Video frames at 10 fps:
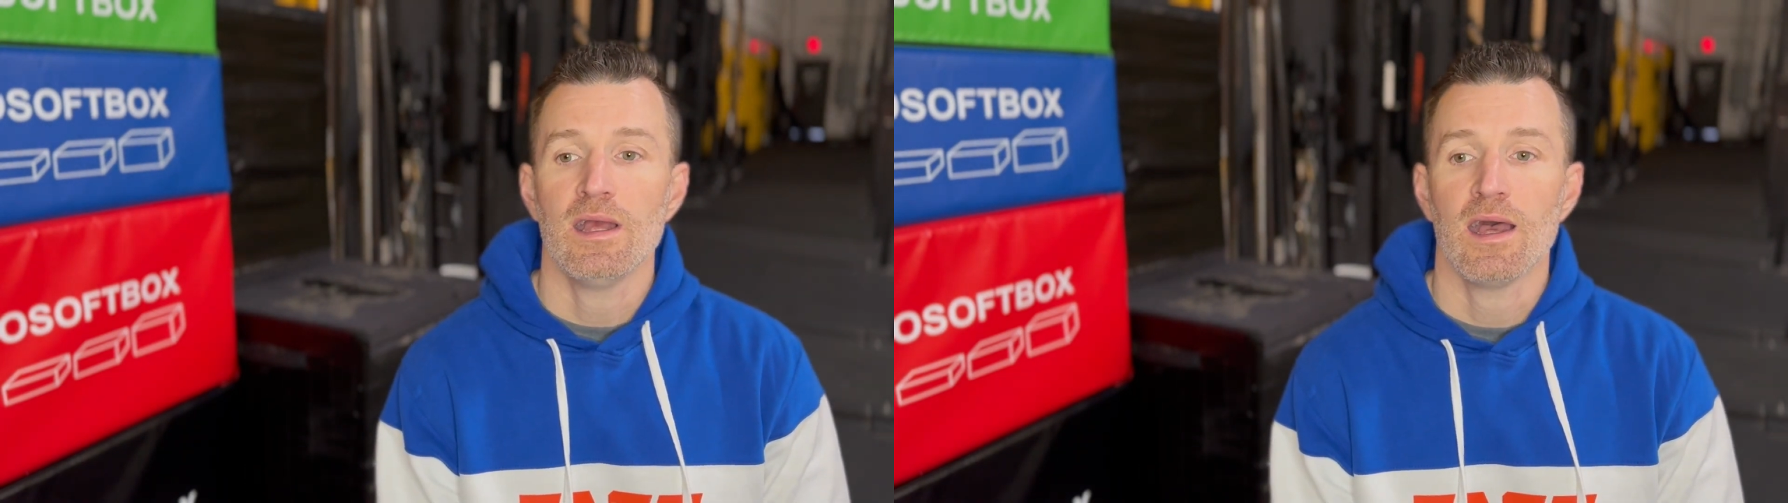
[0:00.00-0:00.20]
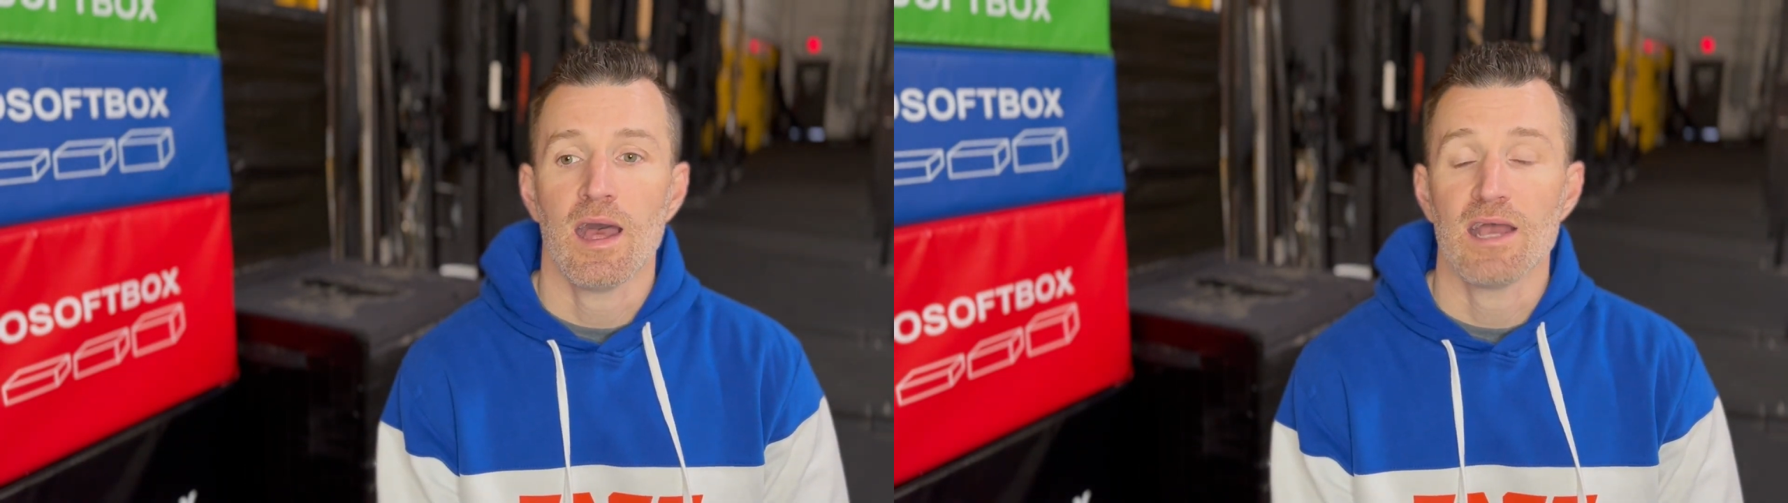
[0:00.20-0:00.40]

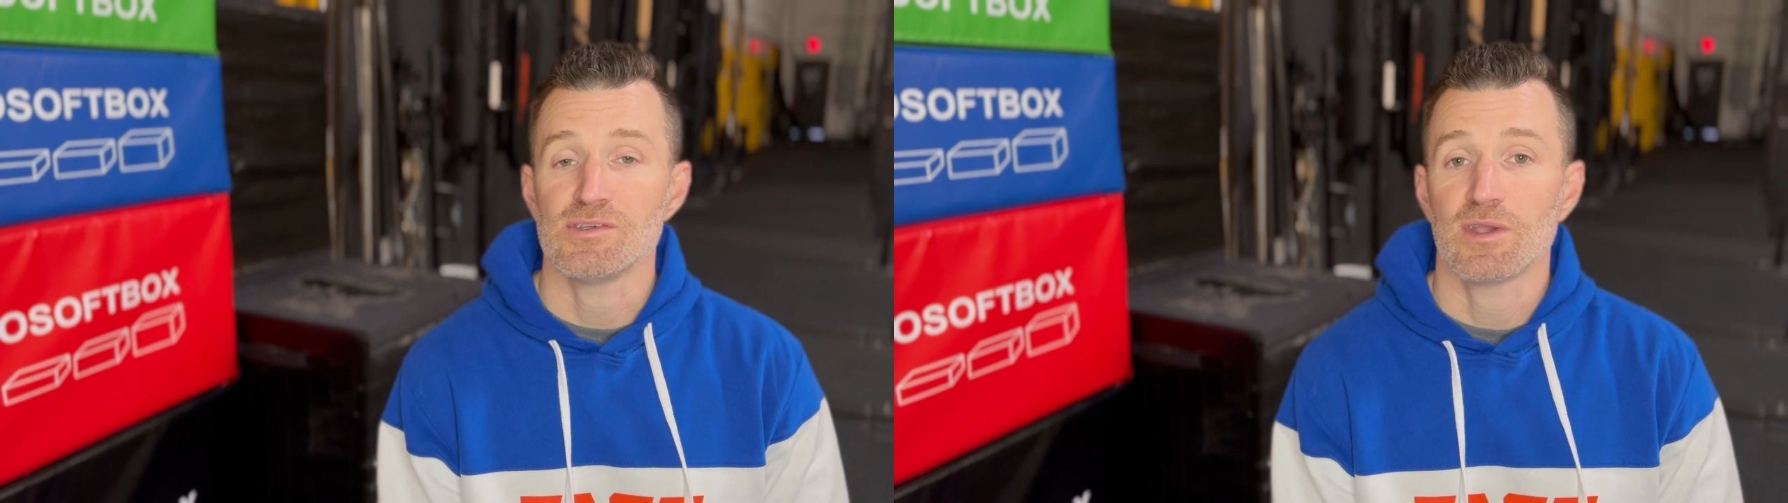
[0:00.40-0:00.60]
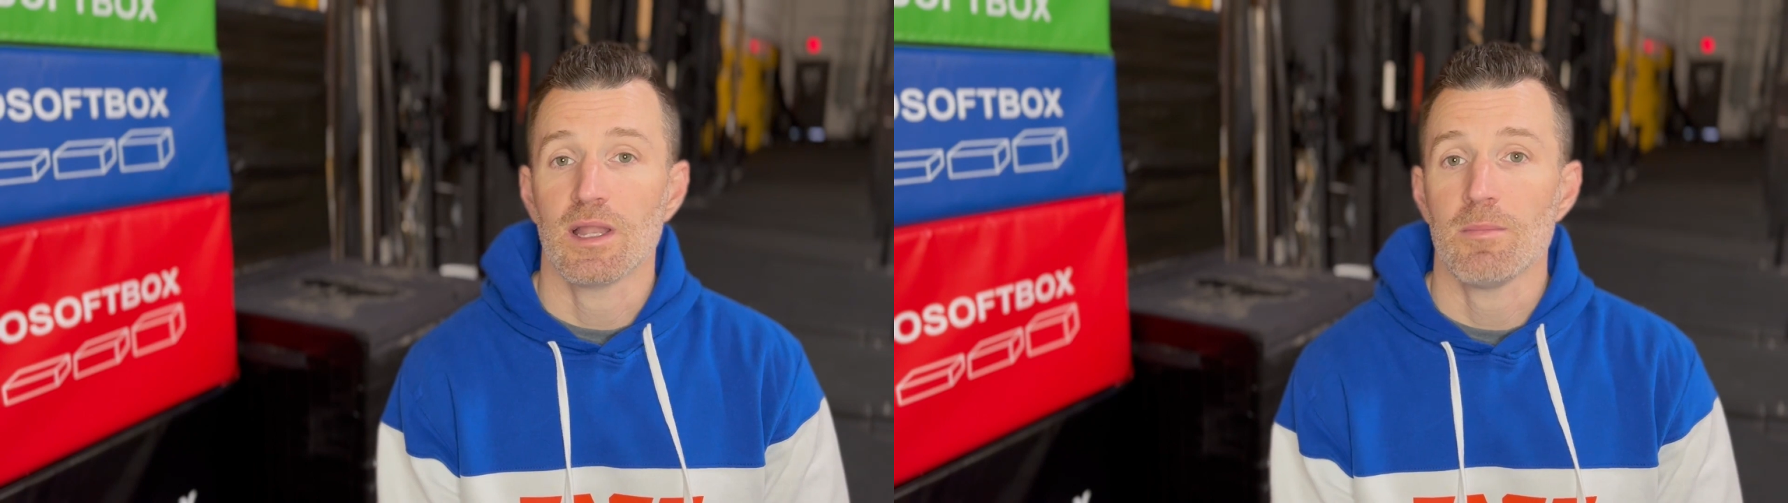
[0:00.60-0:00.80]
as
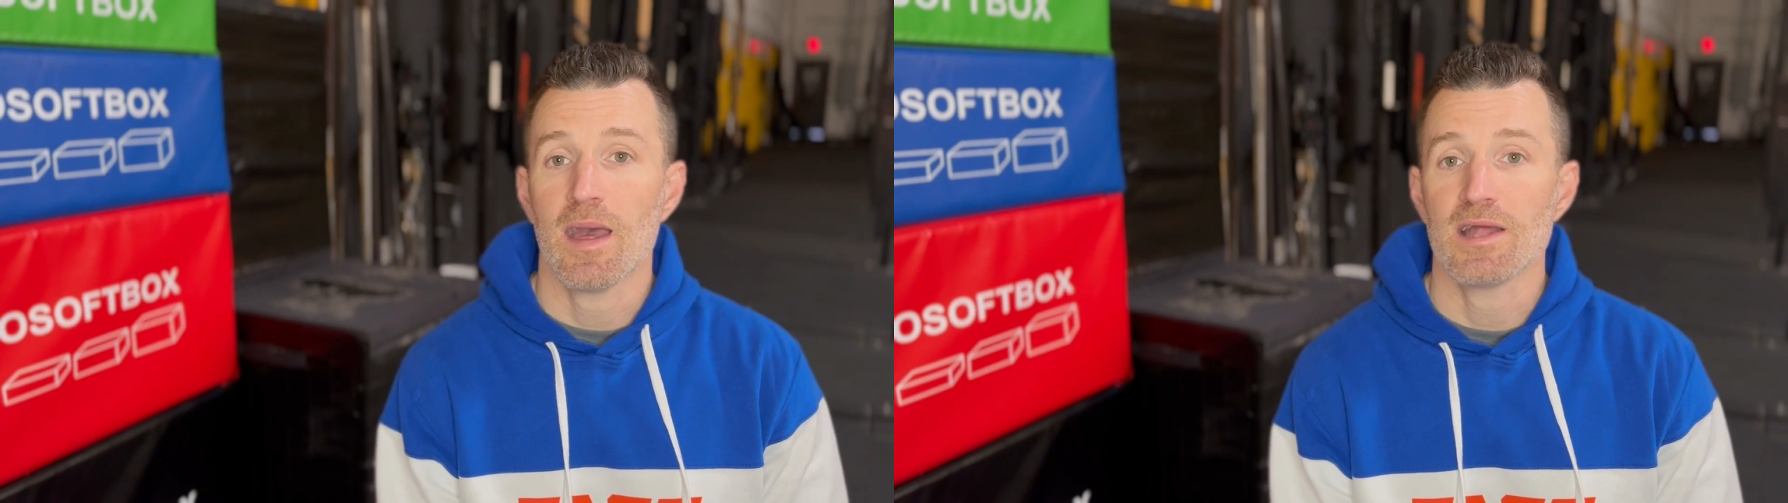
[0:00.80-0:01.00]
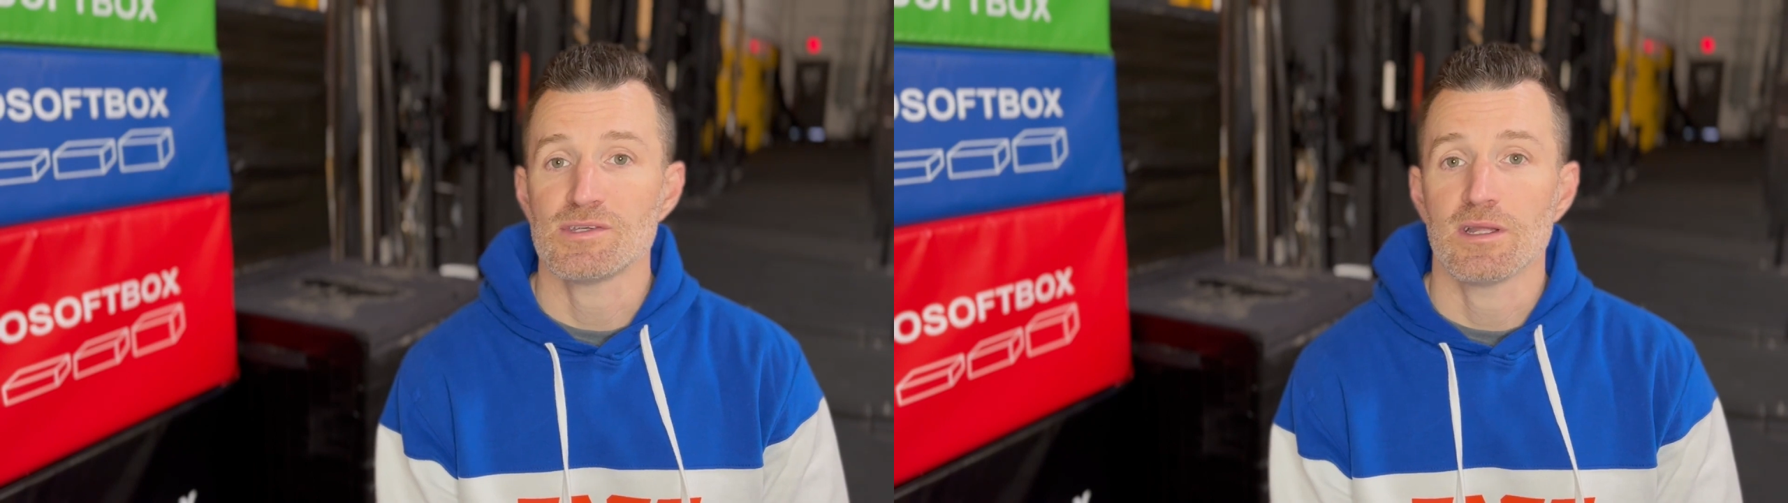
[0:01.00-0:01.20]
you can
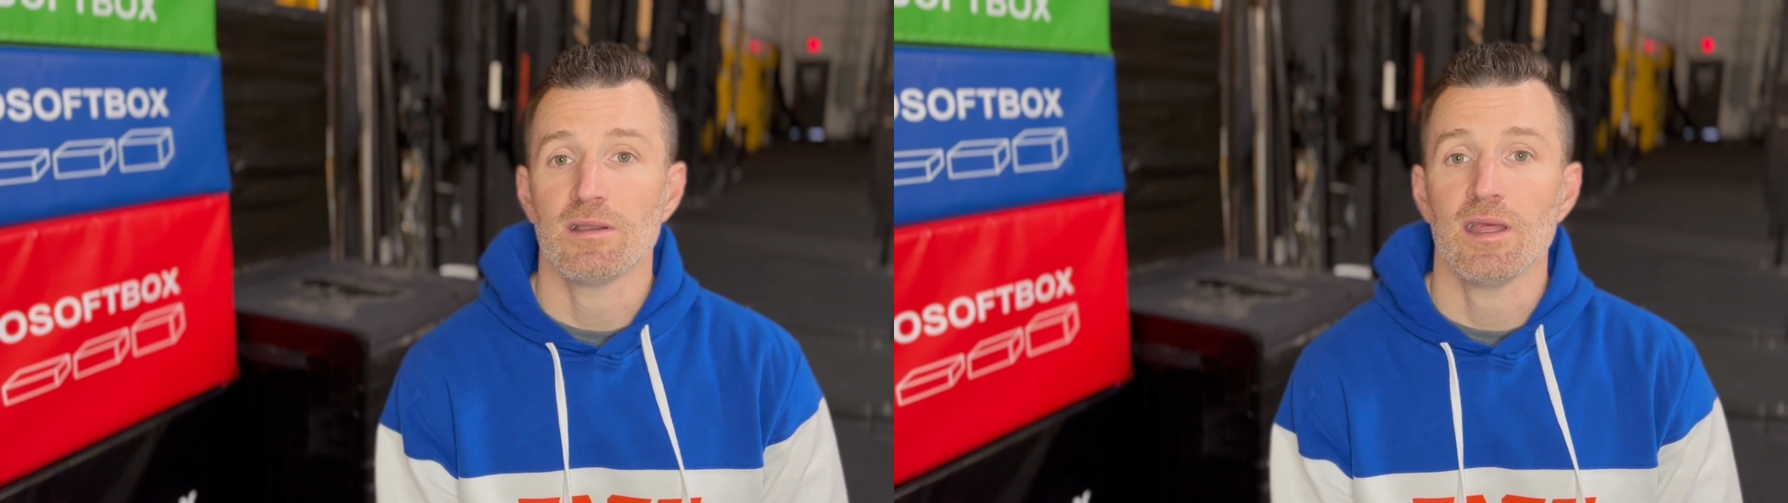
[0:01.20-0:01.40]
imagine,